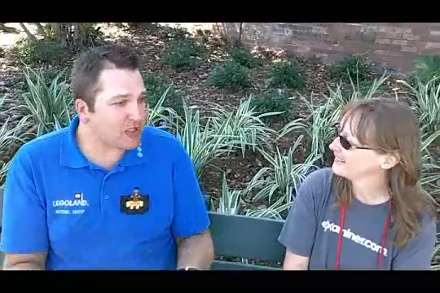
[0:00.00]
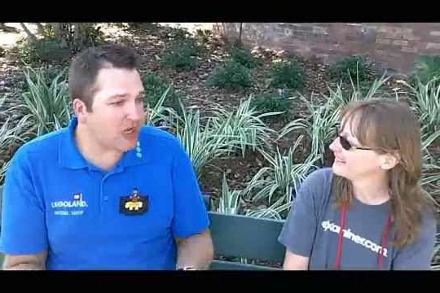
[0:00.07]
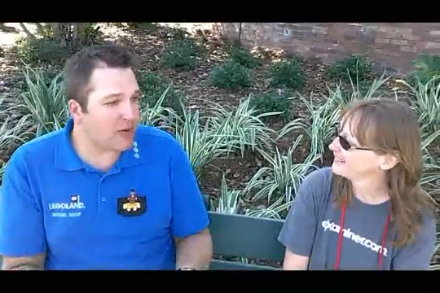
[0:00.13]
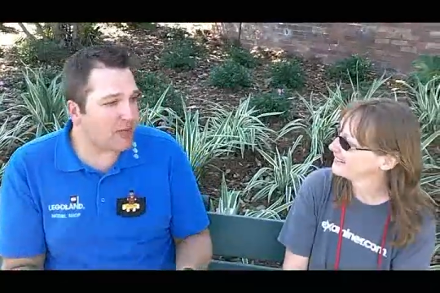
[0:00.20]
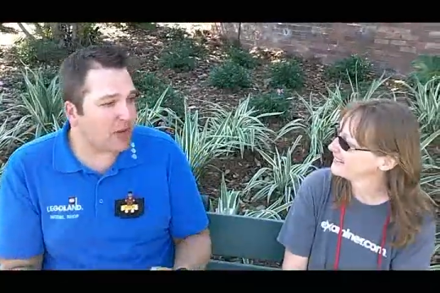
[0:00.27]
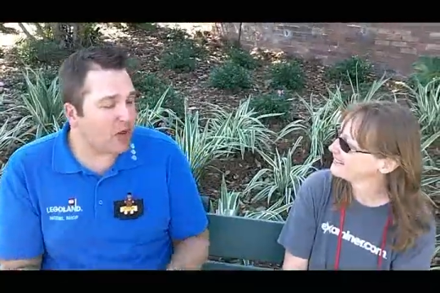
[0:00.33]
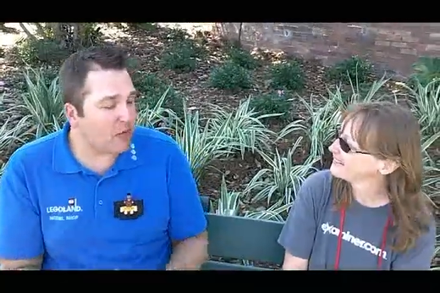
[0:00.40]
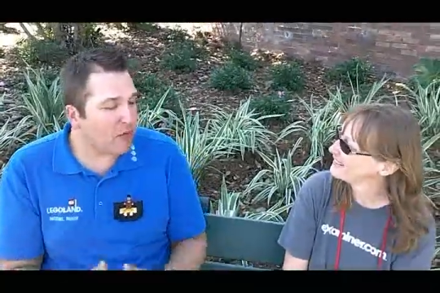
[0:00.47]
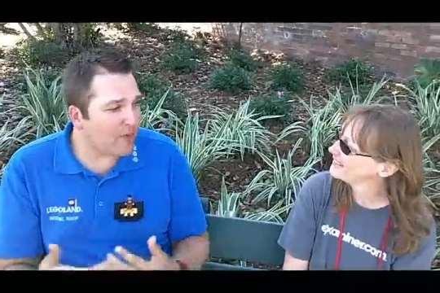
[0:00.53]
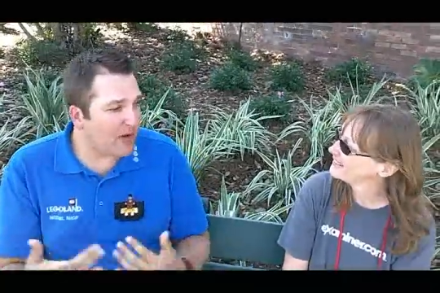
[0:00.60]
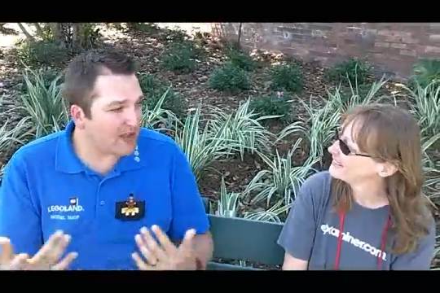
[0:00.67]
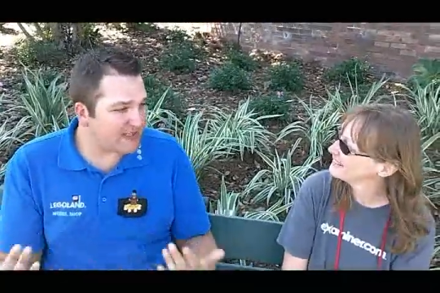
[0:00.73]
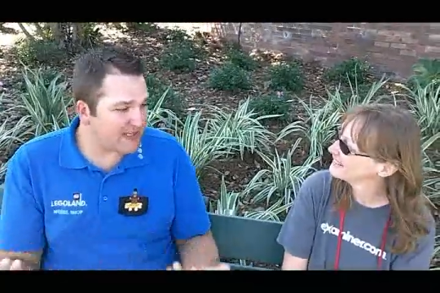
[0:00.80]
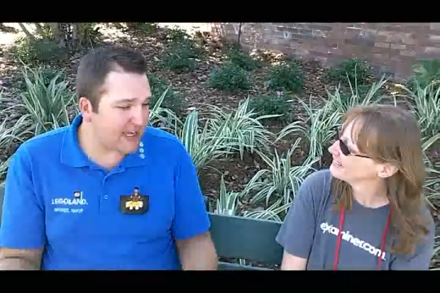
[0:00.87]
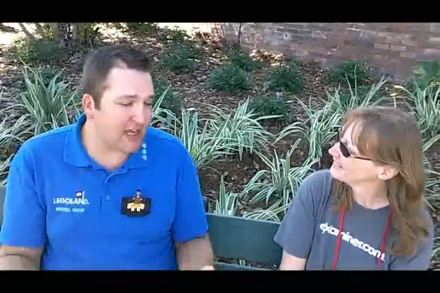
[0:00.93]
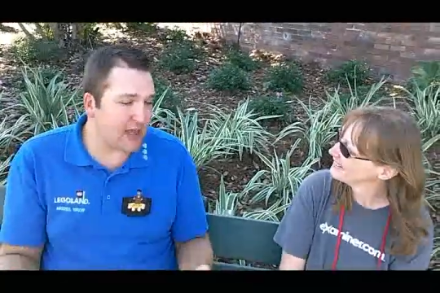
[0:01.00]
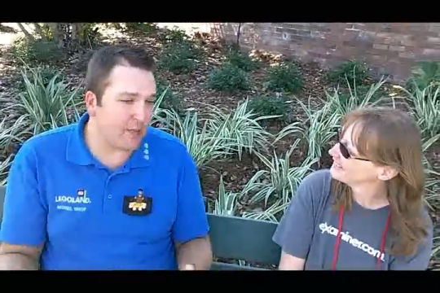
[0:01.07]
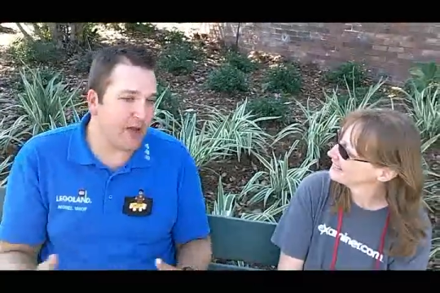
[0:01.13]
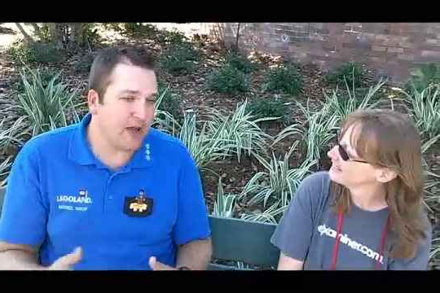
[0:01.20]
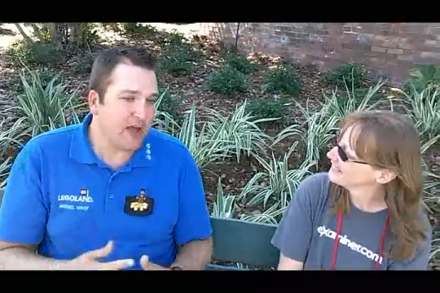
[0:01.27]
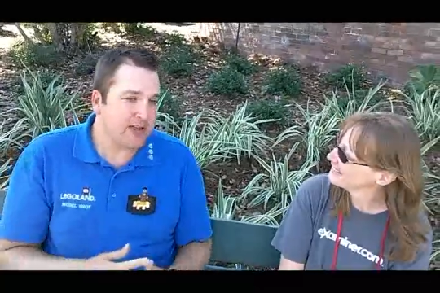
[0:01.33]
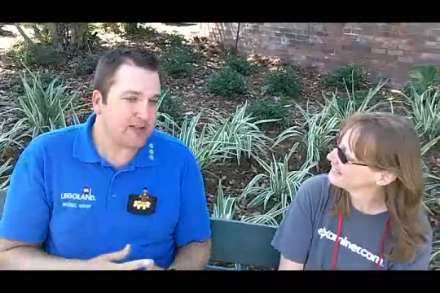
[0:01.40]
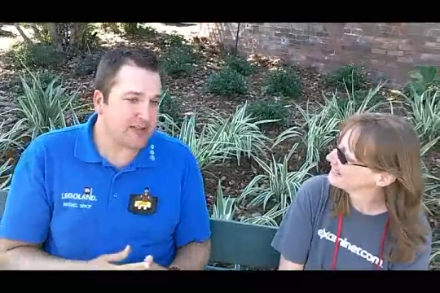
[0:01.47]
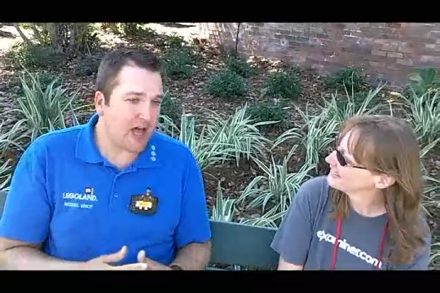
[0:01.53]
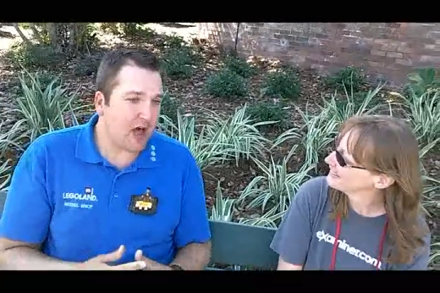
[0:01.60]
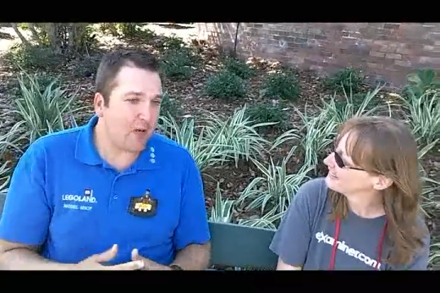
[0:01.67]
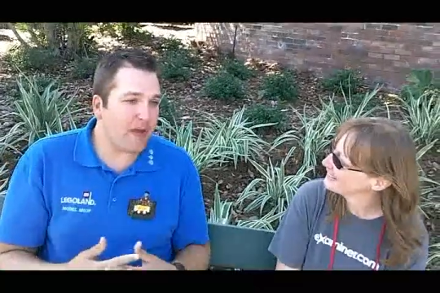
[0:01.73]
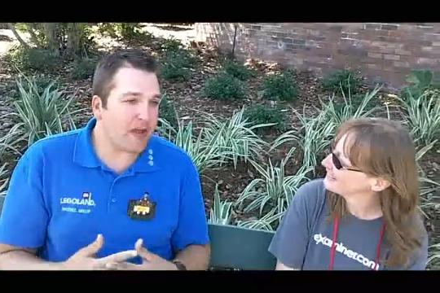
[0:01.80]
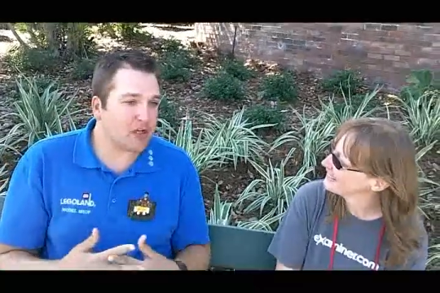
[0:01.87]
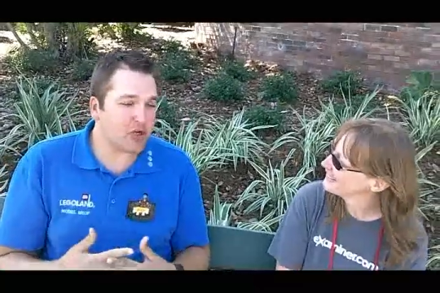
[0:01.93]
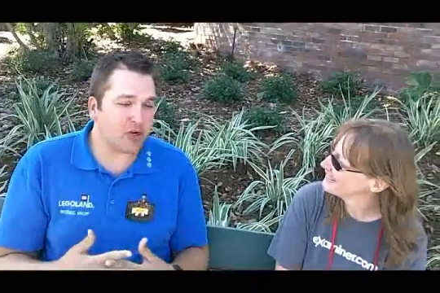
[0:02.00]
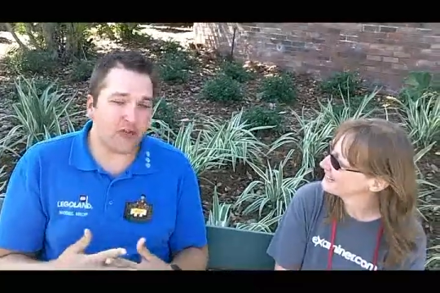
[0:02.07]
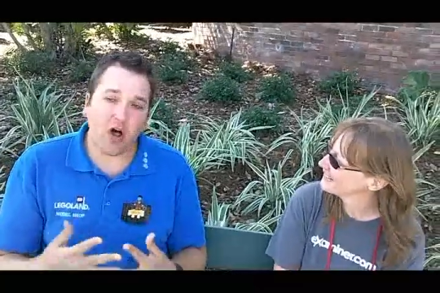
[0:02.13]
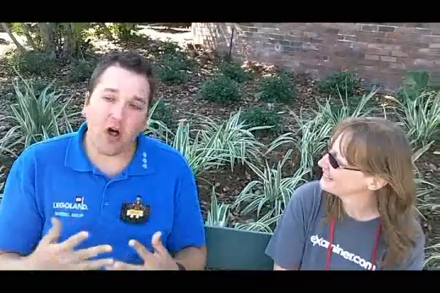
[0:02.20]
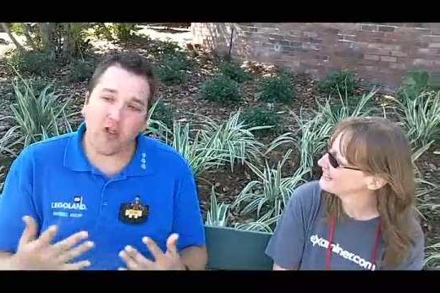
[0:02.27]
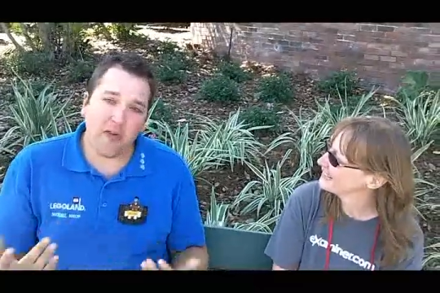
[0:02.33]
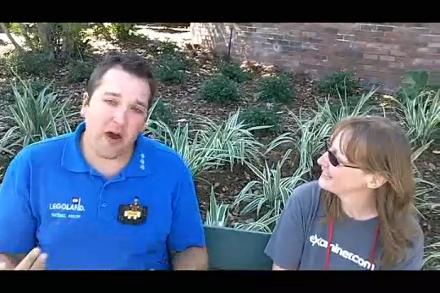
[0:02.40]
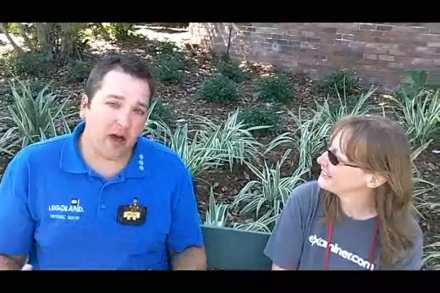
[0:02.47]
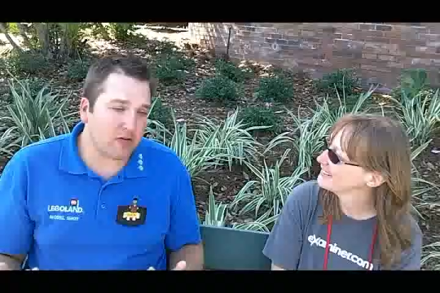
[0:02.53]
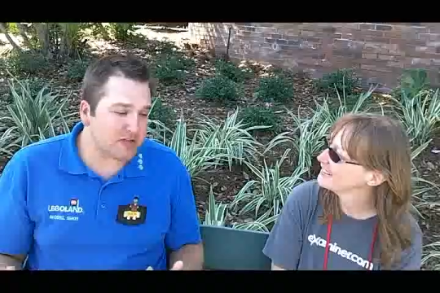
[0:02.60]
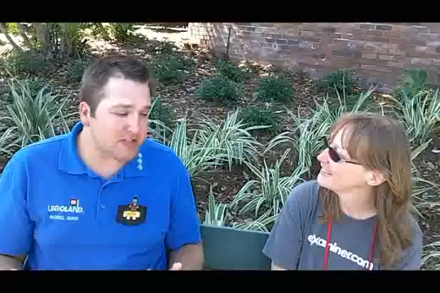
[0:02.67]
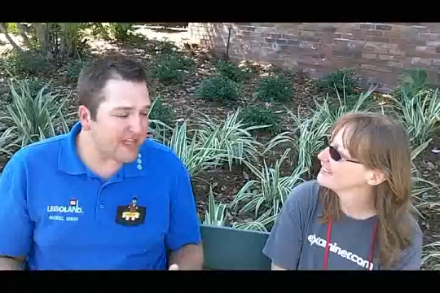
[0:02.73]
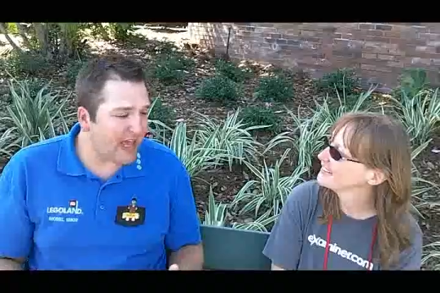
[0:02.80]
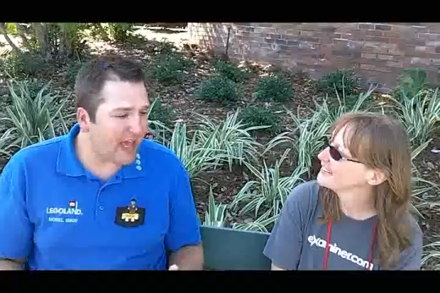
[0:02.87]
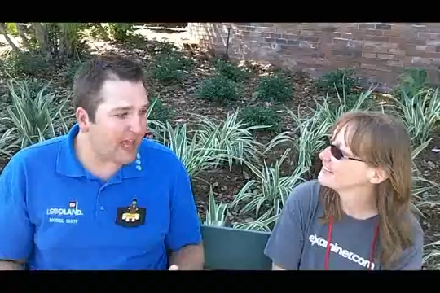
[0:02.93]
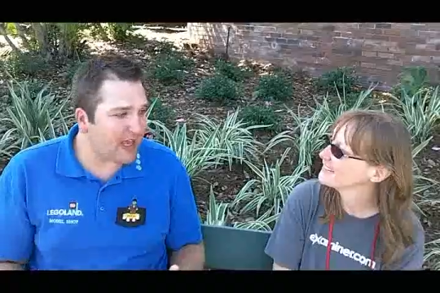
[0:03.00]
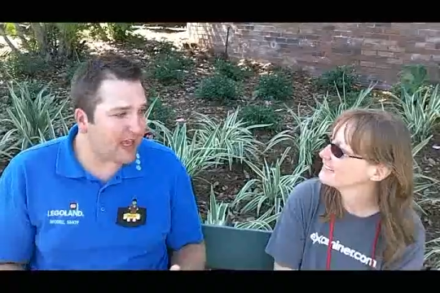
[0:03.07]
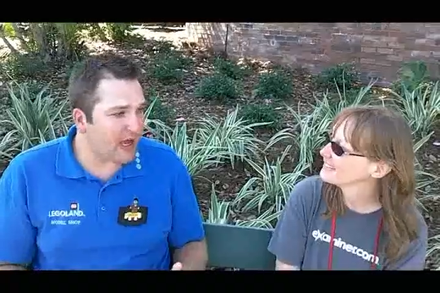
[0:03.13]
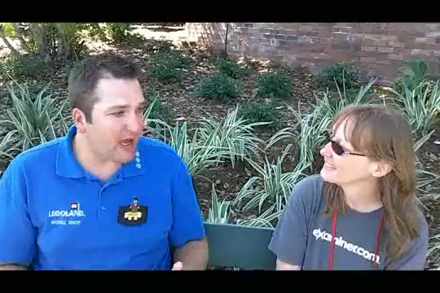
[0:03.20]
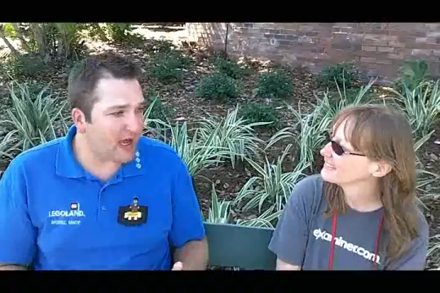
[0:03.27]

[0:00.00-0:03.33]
my job, along with my team, to help make sure that all the models stay